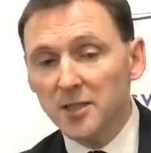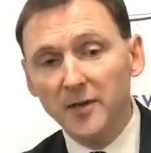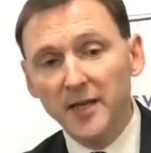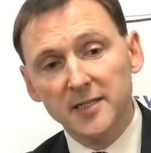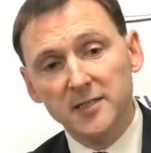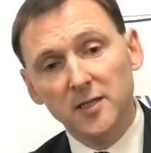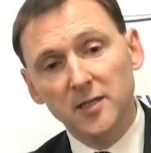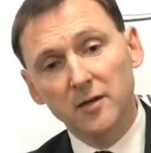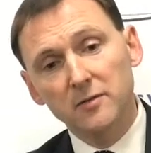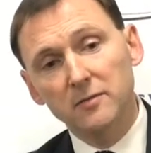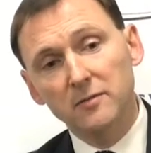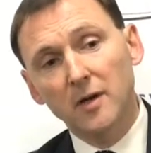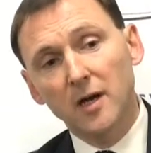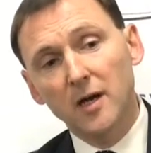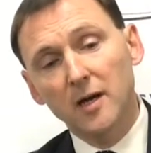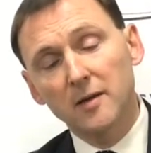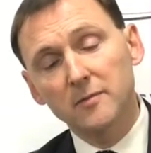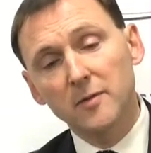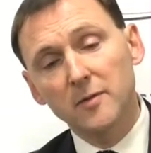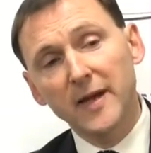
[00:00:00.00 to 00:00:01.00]
yes, yeah, so
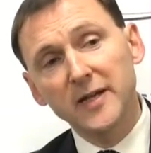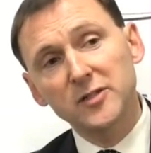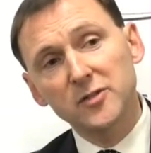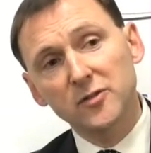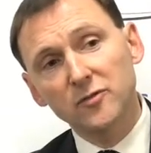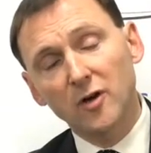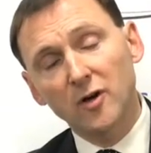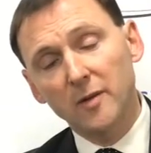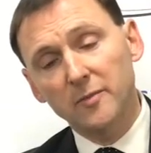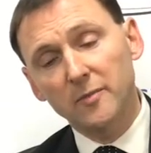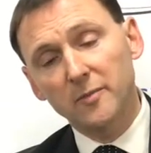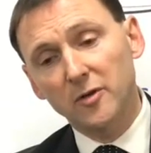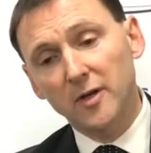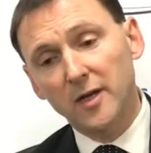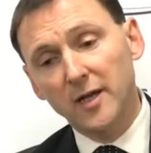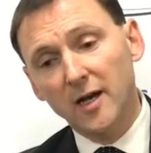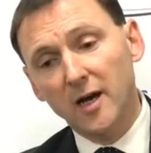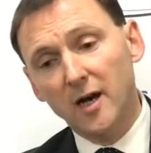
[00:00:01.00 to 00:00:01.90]
uh, the Major Crime Unit